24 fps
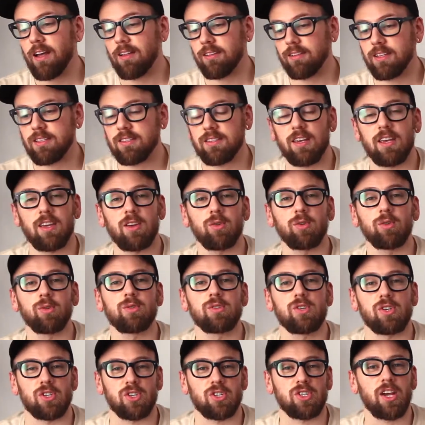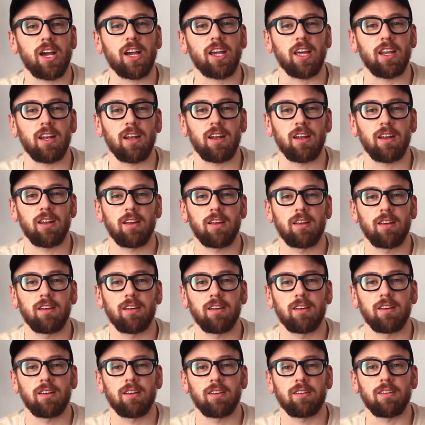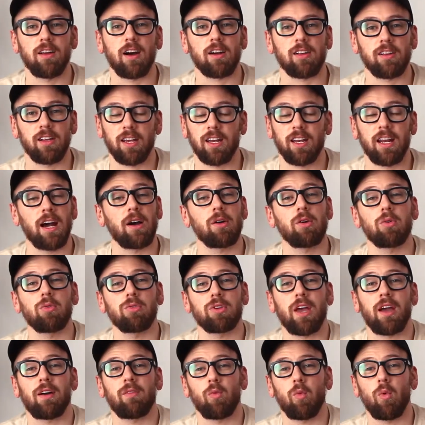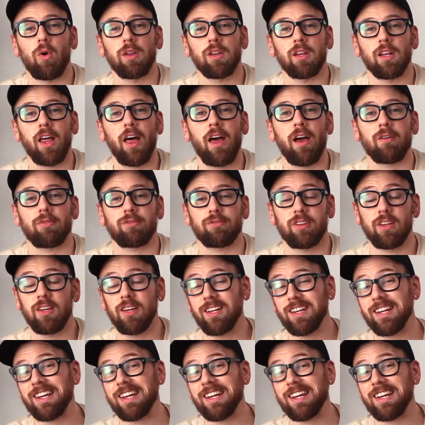let's say you lose your 2nd duckling and now you only have 1 left,